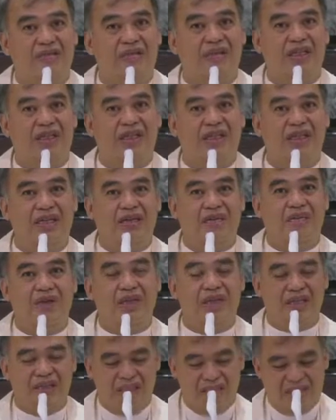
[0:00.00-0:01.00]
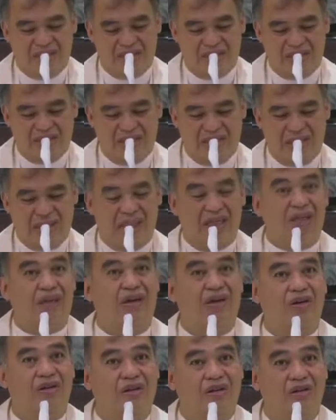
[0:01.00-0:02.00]
but He remains
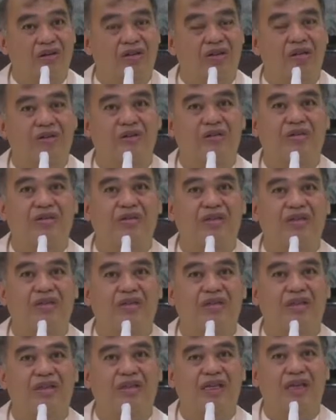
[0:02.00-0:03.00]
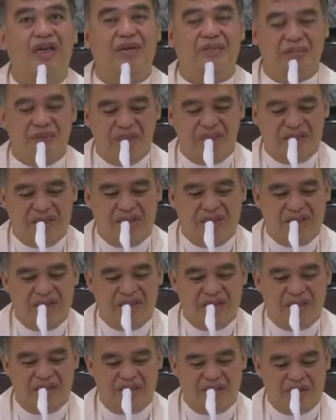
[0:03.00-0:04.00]
also a mystery,
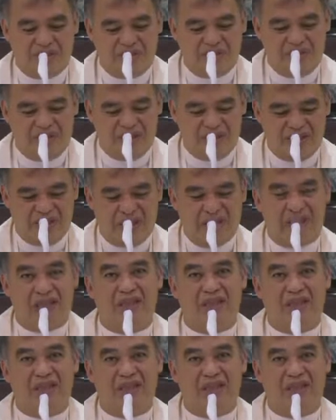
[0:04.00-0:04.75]
a spirit,